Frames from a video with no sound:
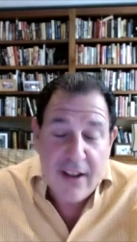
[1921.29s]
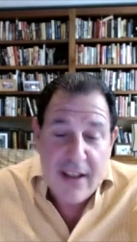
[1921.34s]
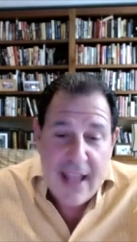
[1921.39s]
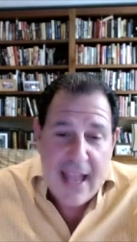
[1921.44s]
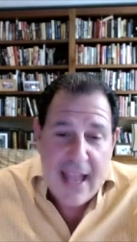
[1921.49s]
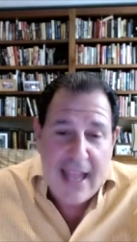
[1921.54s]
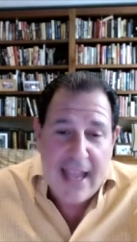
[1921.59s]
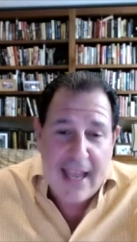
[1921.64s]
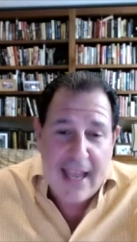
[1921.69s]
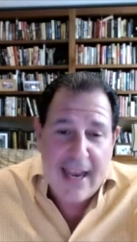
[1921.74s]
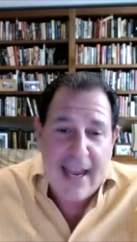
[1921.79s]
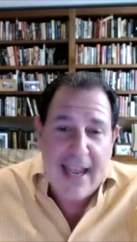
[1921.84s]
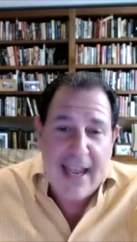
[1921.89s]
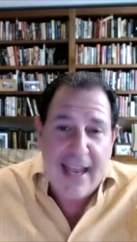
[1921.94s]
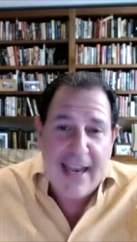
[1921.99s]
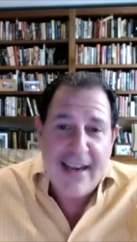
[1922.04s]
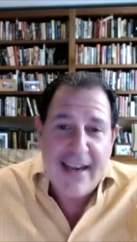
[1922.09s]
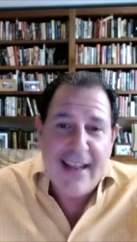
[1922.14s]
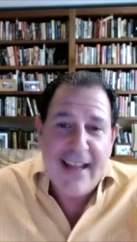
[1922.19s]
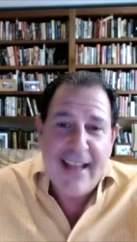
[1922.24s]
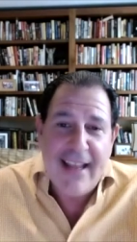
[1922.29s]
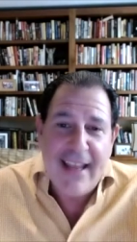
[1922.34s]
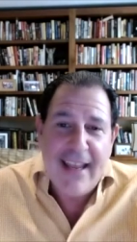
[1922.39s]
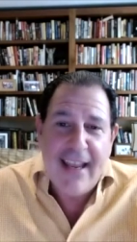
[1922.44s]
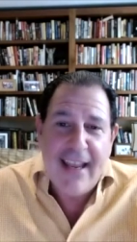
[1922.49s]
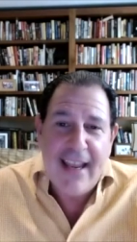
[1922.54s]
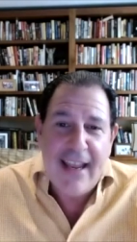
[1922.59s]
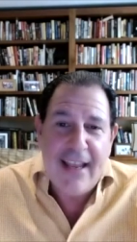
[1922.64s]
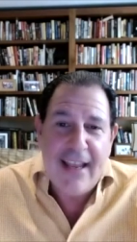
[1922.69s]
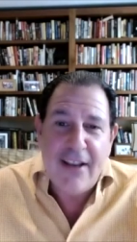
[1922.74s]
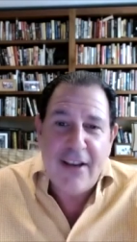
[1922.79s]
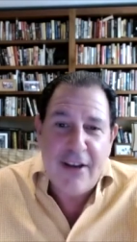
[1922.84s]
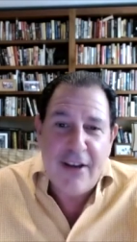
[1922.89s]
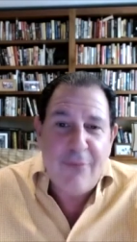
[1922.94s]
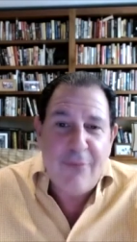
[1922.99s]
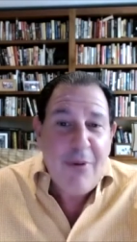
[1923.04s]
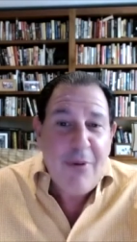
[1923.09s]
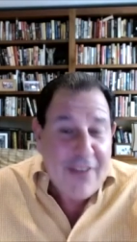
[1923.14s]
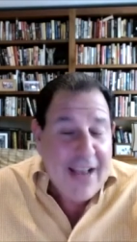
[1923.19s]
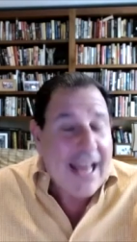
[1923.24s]
and, and it, it, it,
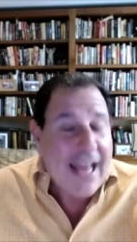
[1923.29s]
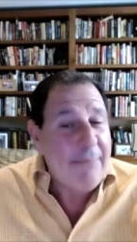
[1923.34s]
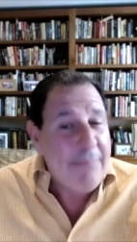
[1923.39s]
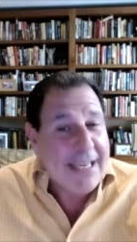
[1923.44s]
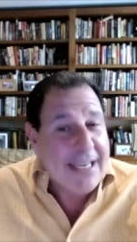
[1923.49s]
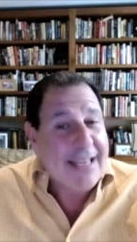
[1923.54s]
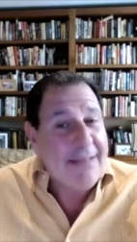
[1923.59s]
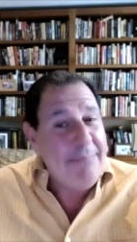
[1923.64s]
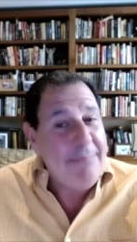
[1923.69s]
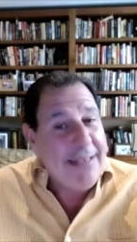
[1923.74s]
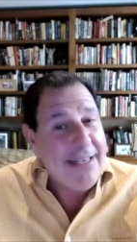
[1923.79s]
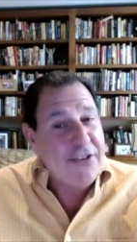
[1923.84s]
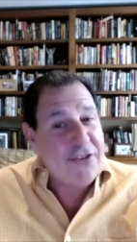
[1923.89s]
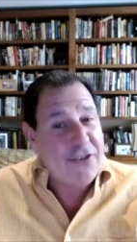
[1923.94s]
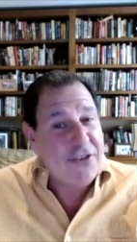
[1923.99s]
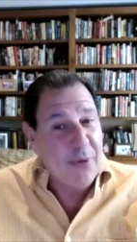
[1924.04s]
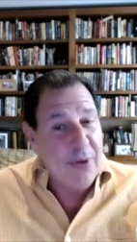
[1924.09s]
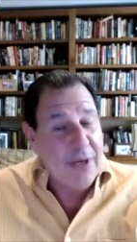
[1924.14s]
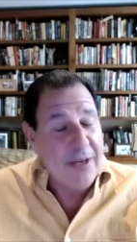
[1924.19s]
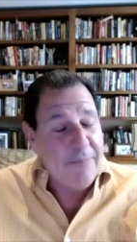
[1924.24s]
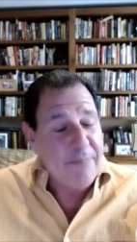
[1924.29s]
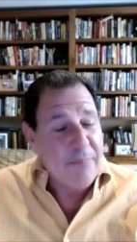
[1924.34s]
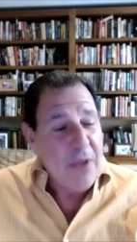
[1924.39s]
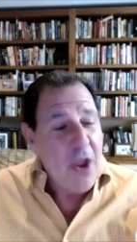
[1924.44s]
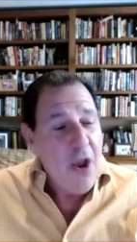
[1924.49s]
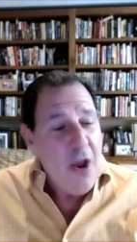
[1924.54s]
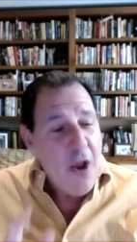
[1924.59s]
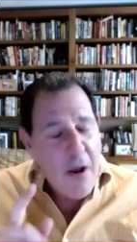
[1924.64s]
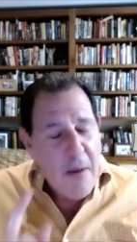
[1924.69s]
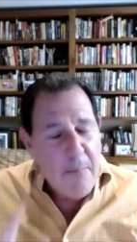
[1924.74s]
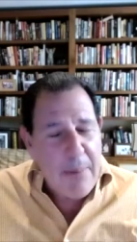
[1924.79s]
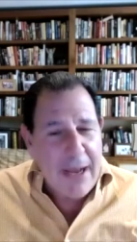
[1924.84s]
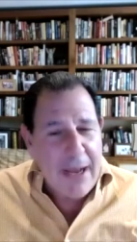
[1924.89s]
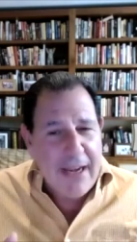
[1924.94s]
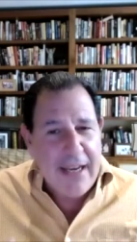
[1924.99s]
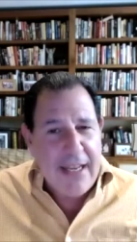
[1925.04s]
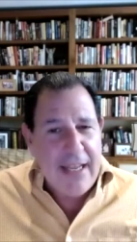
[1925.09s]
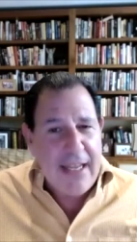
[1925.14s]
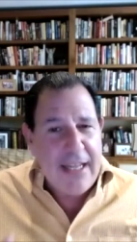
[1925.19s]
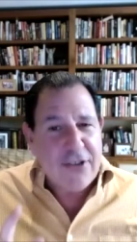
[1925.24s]
we've got to be committed to it.
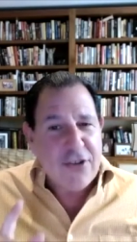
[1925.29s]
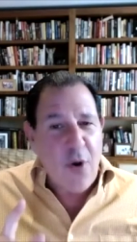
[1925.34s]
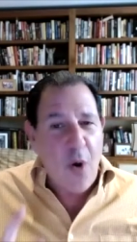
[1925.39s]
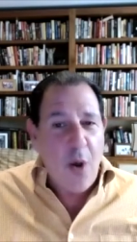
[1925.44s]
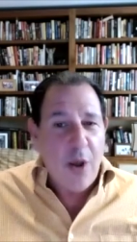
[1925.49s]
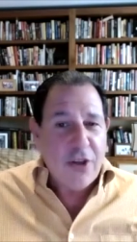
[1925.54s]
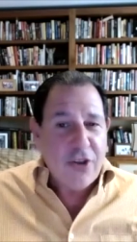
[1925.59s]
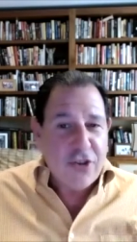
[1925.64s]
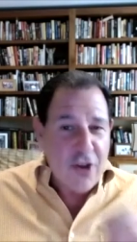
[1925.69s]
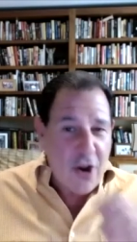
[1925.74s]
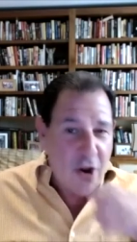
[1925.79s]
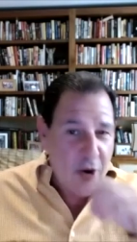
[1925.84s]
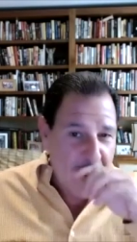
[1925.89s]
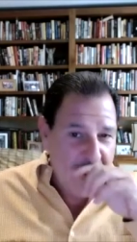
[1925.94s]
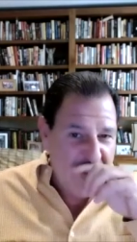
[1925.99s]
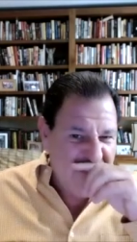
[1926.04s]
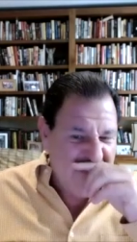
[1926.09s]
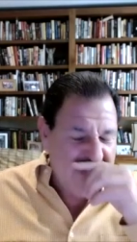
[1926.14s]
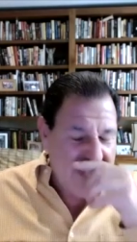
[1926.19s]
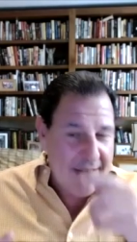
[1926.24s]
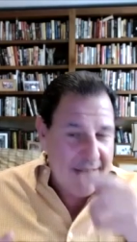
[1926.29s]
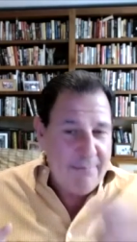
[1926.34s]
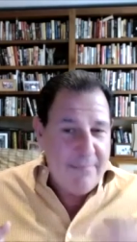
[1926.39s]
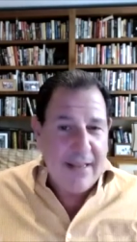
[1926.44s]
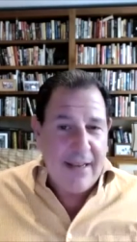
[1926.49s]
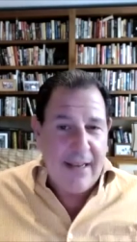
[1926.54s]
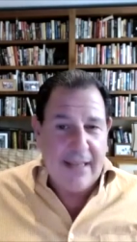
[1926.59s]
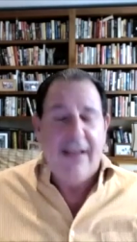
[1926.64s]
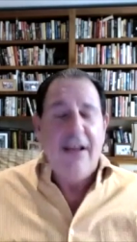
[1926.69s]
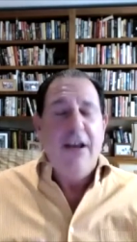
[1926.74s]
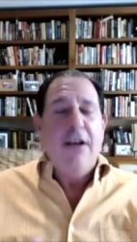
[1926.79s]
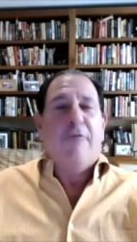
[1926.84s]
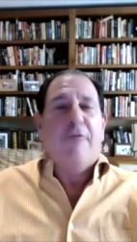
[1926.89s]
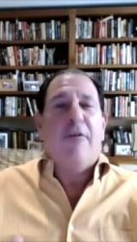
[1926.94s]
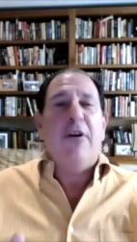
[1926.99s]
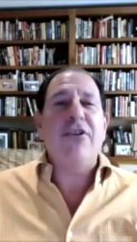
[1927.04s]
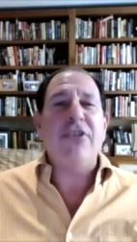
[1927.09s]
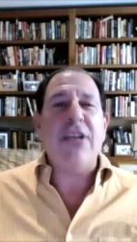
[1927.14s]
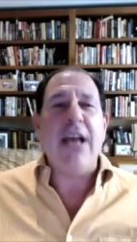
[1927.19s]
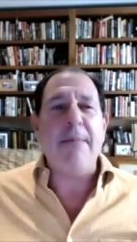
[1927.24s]
But it's also in, like, for
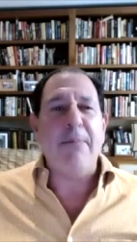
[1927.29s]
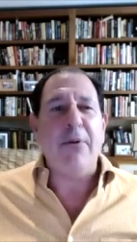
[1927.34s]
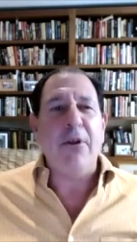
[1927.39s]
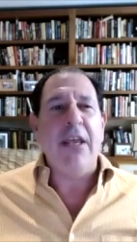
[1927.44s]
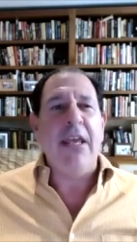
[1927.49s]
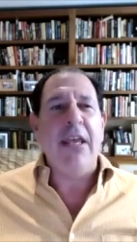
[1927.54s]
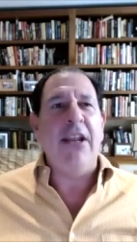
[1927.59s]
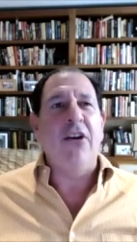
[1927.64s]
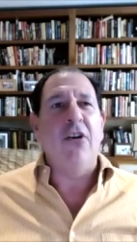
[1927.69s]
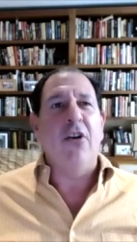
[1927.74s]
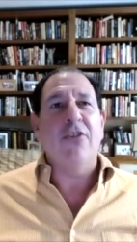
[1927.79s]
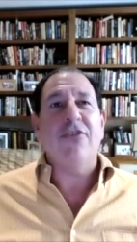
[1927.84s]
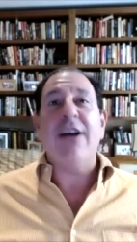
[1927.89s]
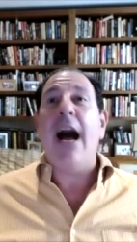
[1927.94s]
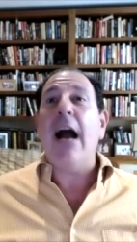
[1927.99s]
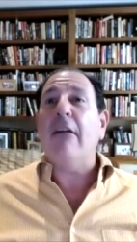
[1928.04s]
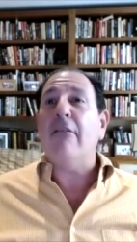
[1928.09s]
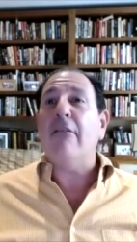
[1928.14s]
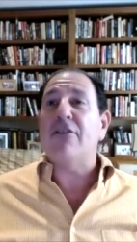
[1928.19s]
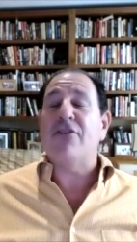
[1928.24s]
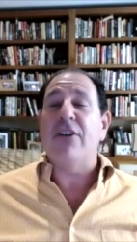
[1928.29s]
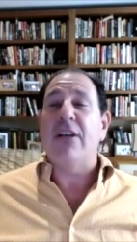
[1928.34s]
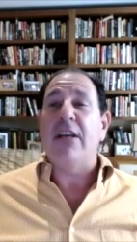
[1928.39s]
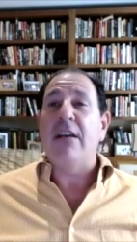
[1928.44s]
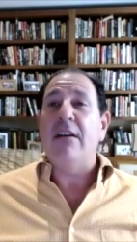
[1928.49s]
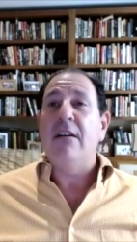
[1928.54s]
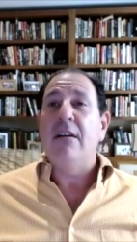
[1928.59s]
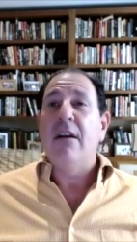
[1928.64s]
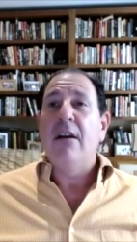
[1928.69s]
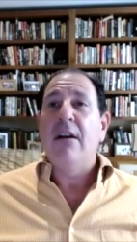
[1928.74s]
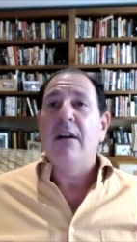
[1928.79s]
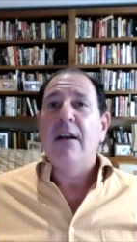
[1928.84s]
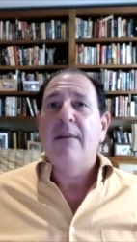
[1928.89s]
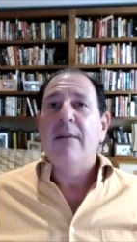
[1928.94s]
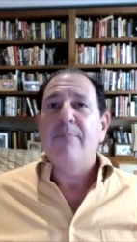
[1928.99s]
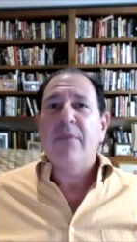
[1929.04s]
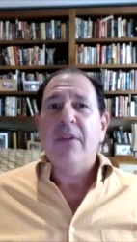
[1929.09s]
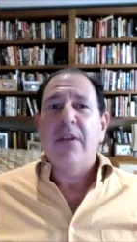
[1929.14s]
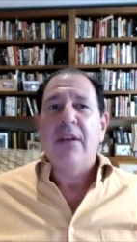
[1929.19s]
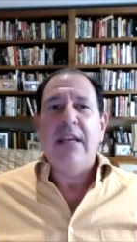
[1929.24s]
example, in an autocracy,
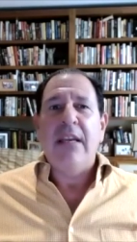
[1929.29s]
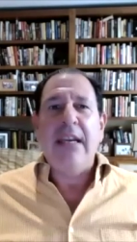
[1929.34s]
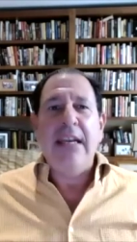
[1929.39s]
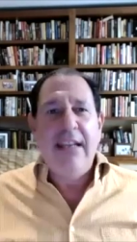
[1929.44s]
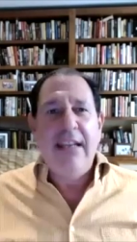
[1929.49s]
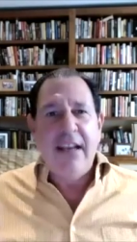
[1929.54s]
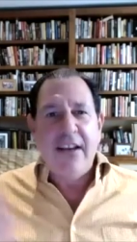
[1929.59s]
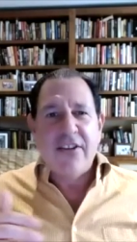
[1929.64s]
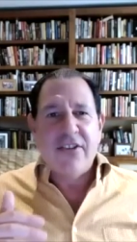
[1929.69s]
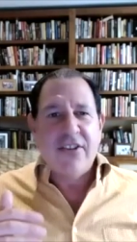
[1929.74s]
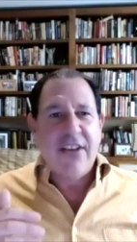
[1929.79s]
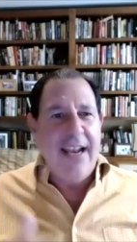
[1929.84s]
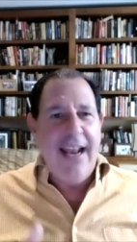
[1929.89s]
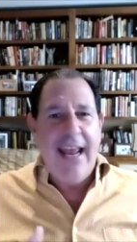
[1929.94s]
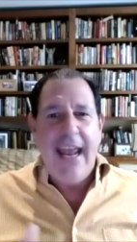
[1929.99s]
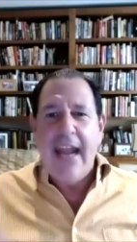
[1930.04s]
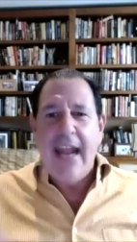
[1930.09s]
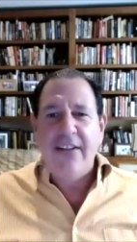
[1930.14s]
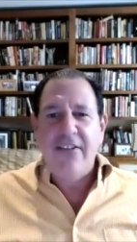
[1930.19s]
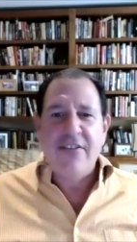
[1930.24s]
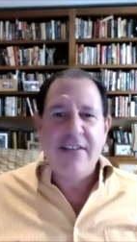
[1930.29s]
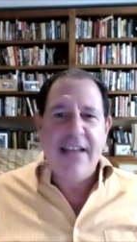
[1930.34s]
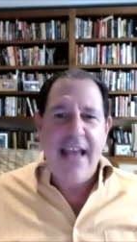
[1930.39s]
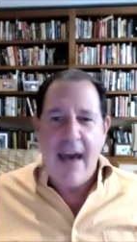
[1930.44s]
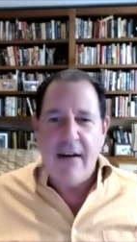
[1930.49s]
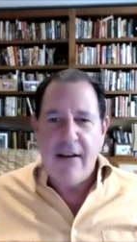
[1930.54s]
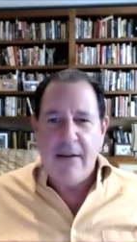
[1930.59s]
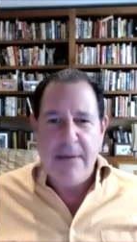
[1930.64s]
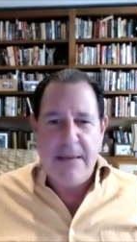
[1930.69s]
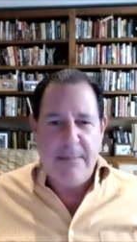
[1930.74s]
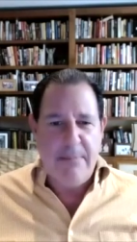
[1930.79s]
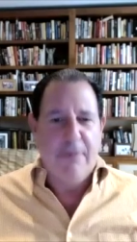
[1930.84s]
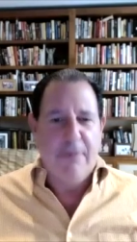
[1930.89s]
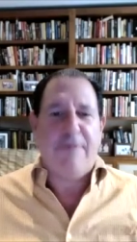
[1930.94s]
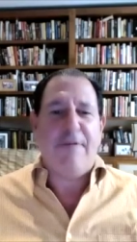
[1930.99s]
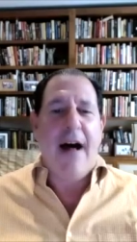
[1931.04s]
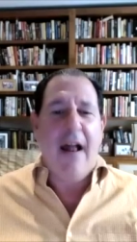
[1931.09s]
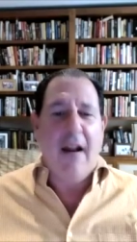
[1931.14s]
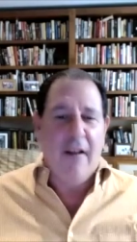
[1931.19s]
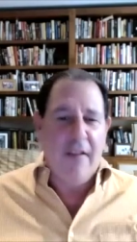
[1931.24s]
edicts get handed down and people
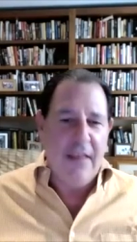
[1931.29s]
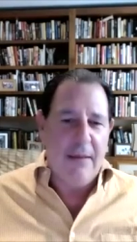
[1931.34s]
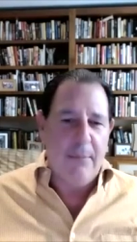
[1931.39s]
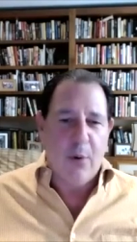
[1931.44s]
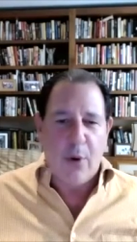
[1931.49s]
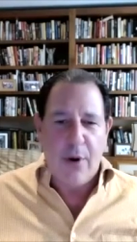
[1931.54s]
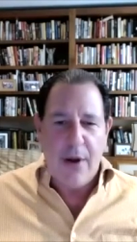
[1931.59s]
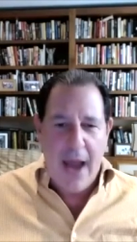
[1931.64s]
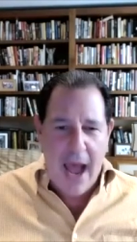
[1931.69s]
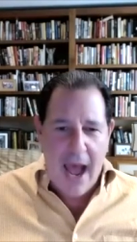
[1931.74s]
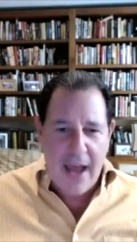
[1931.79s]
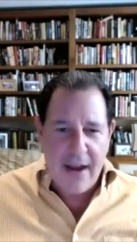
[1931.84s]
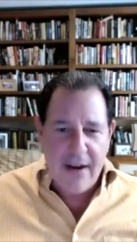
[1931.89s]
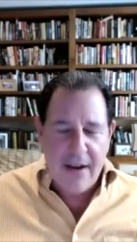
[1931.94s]
follow them or not.